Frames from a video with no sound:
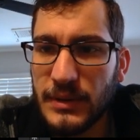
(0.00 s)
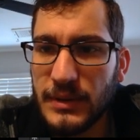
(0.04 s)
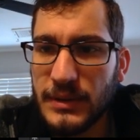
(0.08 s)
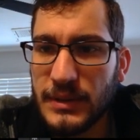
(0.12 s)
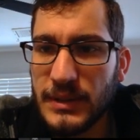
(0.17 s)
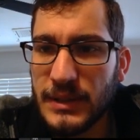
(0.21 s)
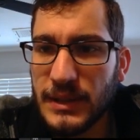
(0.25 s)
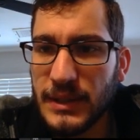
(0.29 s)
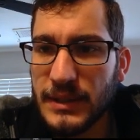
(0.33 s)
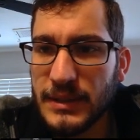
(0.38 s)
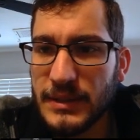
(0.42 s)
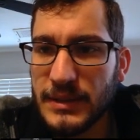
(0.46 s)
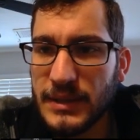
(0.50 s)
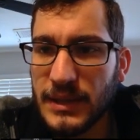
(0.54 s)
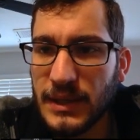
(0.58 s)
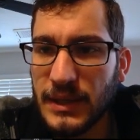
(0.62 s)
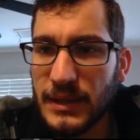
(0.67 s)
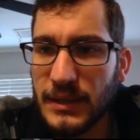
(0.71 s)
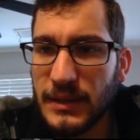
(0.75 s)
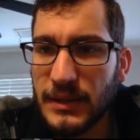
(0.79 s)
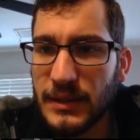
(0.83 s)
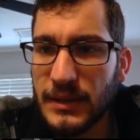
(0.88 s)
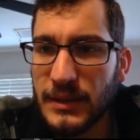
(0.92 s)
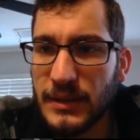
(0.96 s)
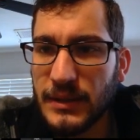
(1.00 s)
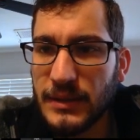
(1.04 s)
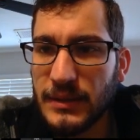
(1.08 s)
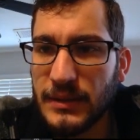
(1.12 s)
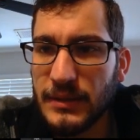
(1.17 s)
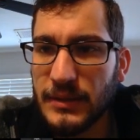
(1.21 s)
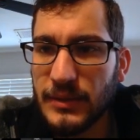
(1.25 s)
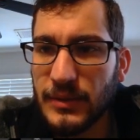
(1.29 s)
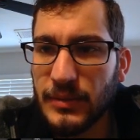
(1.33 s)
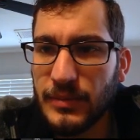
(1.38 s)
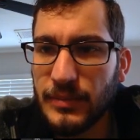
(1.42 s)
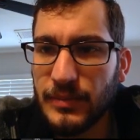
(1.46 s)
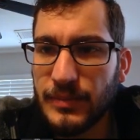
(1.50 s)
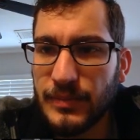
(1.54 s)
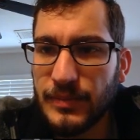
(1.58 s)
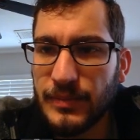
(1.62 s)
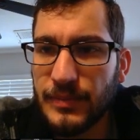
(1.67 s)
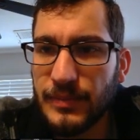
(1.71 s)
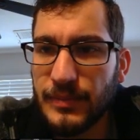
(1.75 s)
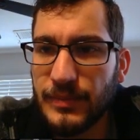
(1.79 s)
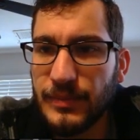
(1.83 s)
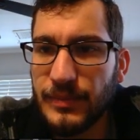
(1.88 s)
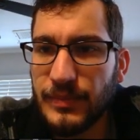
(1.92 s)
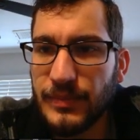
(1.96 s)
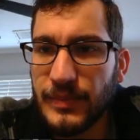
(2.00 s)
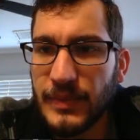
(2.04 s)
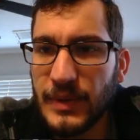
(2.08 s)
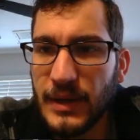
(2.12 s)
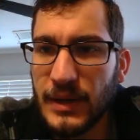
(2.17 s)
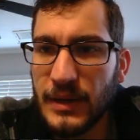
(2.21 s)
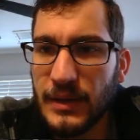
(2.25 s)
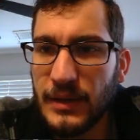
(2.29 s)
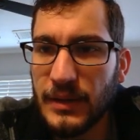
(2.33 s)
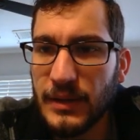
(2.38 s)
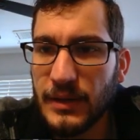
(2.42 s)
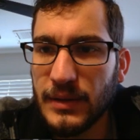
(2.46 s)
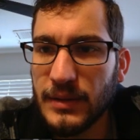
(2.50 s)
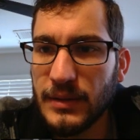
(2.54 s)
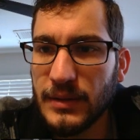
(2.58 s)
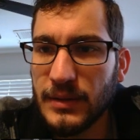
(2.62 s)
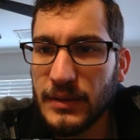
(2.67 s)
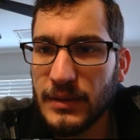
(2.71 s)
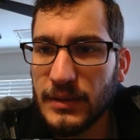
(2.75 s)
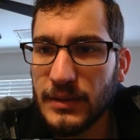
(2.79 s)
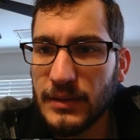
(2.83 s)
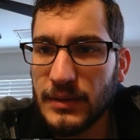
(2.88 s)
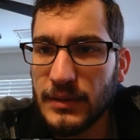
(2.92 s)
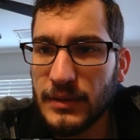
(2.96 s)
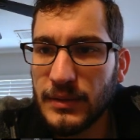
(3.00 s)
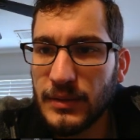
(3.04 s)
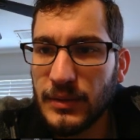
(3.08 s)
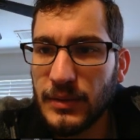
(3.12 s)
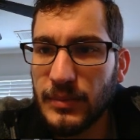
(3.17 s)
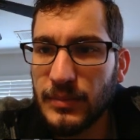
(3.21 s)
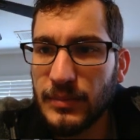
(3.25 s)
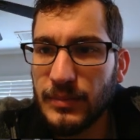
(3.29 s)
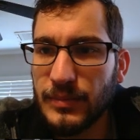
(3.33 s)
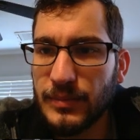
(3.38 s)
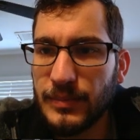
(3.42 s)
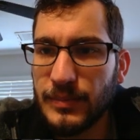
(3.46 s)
Text highlight, nope. Highlighter, nope.